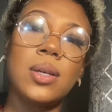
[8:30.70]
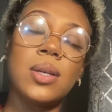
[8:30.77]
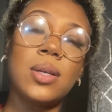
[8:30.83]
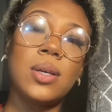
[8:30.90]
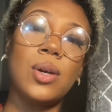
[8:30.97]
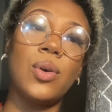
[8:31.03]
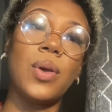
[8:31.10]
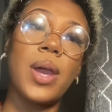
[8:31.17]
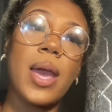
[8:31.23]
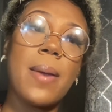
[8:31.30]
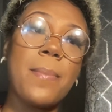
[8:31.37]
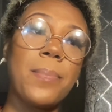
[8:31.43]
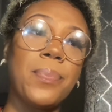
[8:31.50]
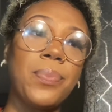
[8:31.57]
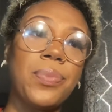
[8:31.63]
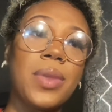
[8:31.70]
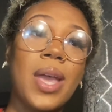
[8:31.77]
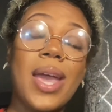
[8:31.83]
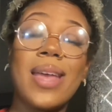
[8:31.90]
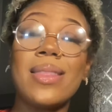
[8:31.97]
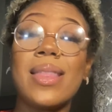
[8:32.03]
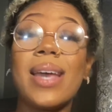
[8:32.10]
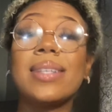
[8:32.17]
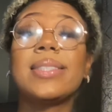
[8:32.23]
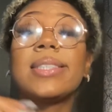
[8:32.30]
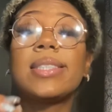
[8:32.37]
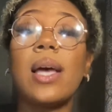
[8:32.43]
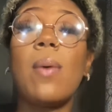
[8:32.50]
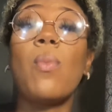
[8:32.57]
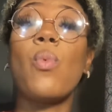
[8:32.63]
Okay? And that
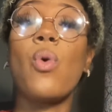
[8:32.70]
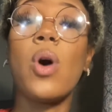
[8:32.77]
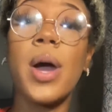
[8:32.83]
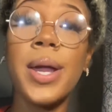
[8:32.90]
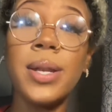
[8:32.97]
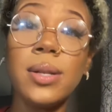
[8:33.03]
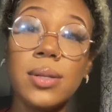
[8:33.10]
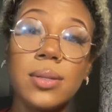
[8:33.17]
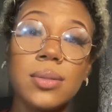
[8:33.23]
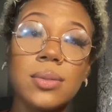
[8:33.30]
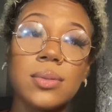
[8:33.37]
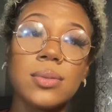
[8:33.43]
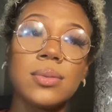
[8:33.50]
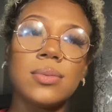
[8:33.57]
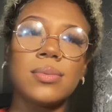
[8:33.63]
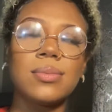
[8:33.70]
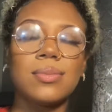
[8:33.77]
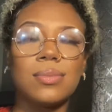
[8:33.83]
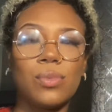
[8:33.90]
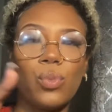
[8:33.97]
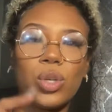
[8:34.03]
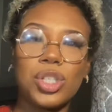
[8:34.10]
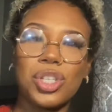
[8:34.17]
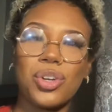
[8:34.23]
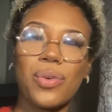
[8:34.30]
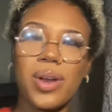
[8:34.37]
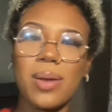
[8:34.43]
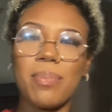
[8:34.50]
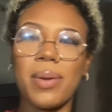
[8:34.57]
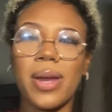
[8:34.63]
someone was your
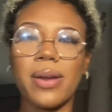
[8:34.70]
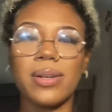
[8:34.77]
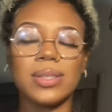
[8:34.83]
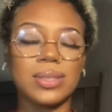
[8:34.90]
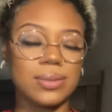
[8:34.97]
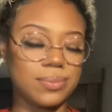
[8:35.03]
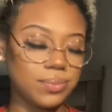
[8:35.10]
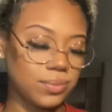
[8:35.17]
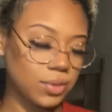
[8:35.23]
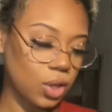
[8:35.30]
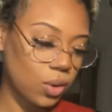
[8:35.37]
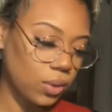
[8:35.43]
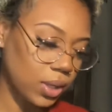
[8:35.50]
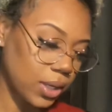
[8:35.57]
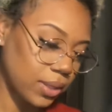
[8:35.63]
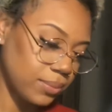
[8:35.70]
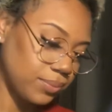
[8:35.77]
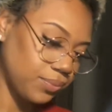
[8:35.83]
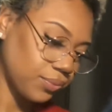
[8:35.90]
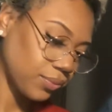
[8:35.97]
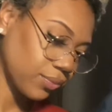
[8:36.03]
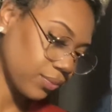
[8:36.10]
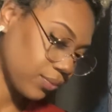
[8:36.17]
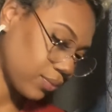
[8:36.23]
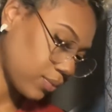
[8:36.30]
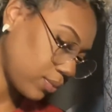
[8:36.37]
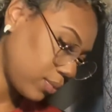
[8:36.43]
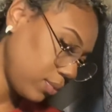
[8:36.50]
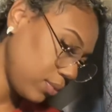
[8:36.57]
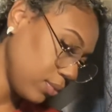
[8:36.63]
grandparents. Hold up.
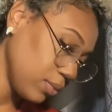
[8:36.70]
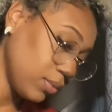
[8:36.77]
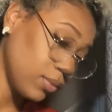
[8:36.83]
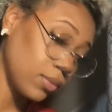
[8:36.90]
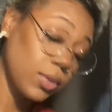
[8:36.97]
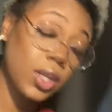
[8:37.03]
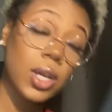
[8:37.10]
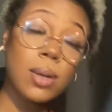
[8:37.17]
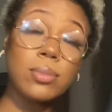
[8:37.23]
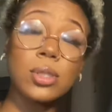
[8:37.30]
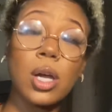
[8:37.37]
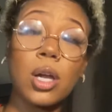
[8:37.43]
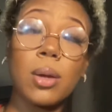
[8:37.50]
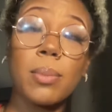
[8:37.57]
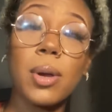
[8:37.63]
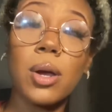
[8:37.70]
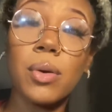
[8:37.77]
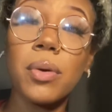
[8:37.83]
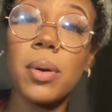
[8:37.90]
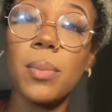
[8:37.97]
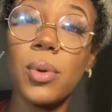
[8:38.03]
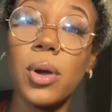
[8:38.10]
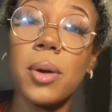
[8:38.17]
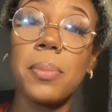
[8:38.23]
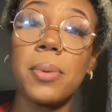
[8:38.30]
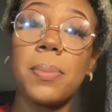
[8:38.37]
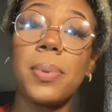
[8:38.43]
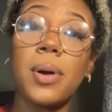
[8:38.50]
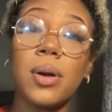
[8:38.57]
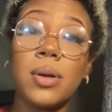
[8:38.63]
Yeah, I'm talking about grandma and
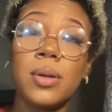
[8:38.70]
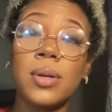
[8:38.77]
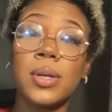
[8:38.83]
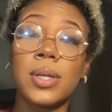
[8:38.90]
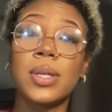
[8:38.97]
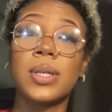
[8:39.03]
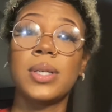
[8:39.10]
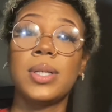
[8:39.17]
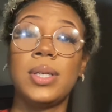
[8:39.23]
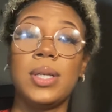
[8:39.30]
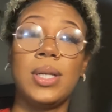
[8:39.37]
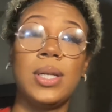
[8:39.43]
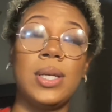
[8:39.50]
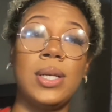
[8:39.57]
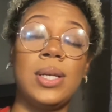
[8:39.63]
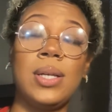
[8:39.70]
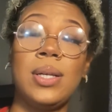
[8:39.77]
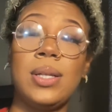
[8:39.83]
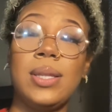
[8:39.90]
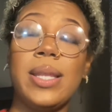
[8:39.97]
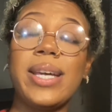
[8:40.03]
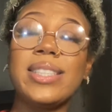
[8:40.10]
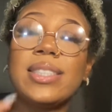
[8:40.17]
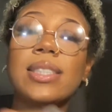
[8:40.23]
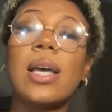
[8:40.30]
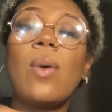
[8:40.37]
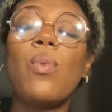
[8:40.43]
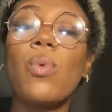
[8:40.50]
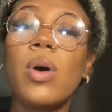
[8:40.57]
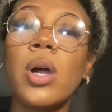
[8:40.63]
papa. That
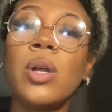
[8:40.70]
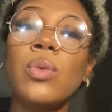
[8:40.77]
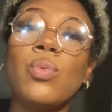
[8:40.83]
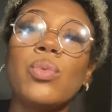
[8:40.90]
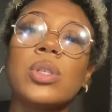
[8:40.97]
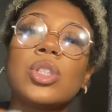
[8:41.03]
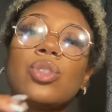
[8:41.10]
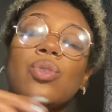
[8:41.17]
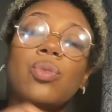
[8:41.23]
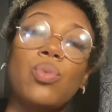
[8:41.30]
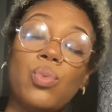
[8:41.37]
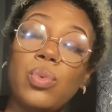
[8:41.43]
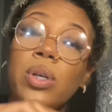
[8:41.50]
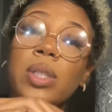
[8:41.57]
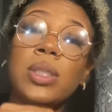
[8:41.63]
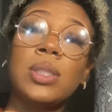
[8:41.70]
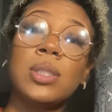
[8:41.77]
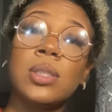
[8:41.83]
someone was